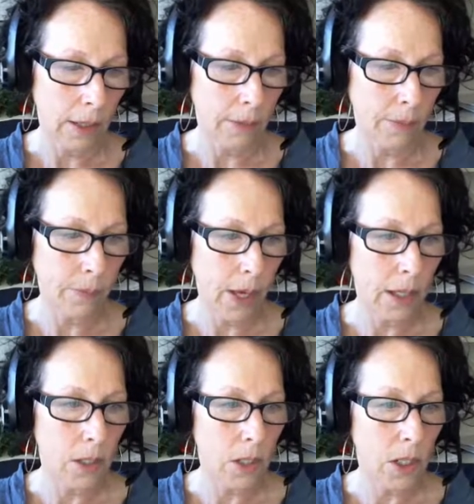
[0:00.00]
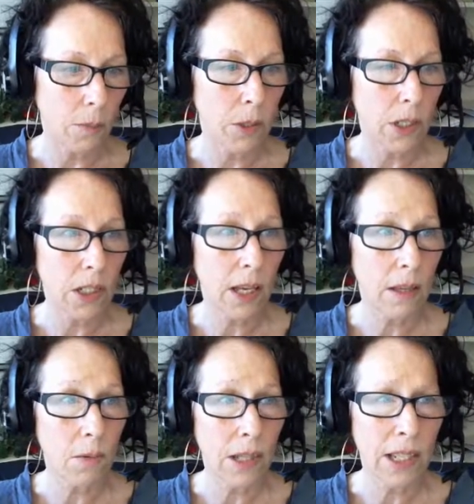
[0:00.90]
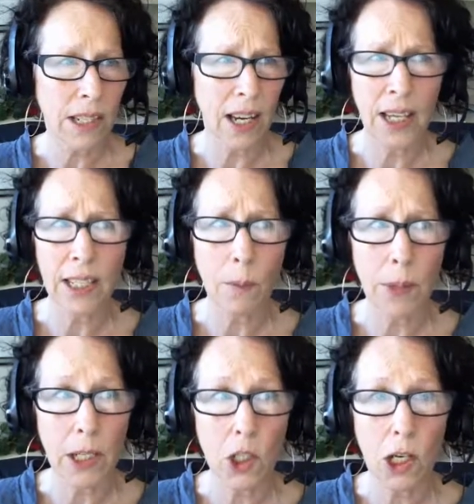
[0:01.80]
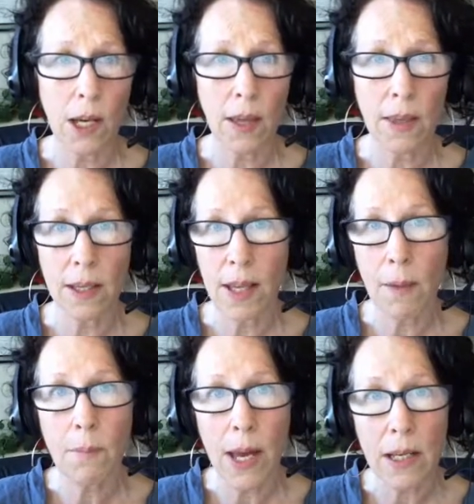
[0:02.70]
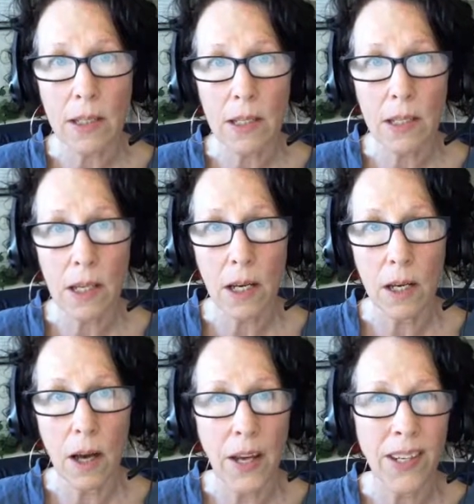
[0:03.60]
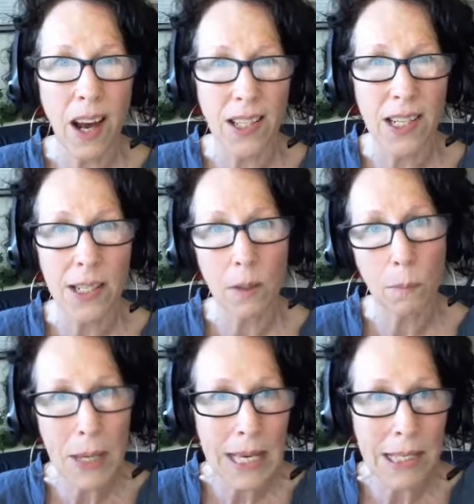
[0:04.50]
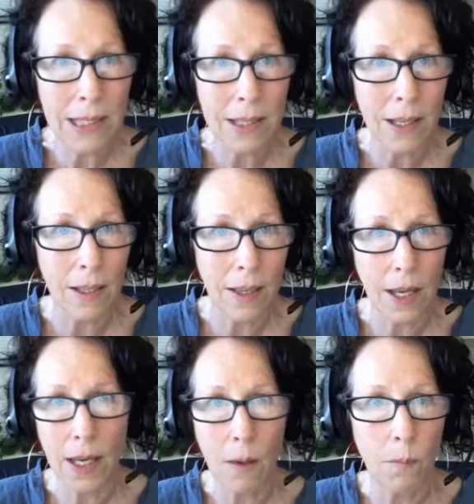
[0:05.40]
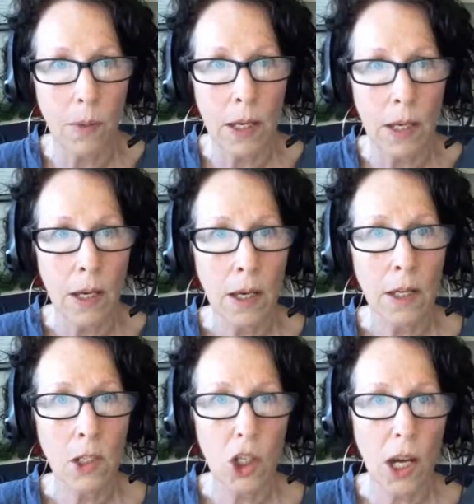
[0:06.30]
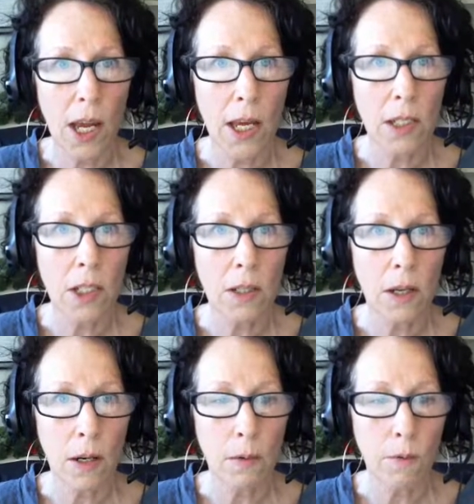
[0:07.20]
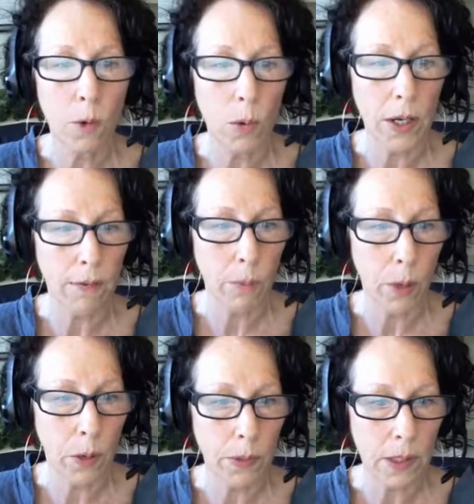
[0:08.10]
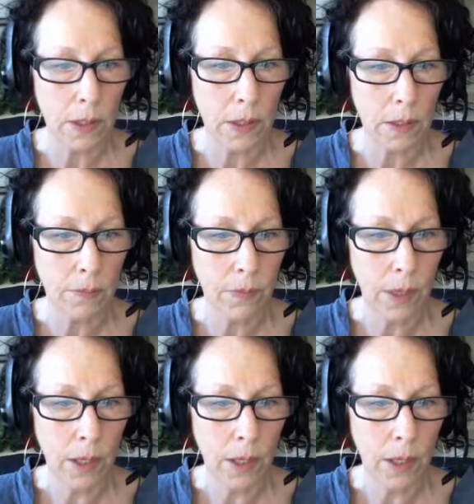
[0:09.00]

and put it together with a little picture, and then that makes a nice little piece that can be shared for whatever purposes.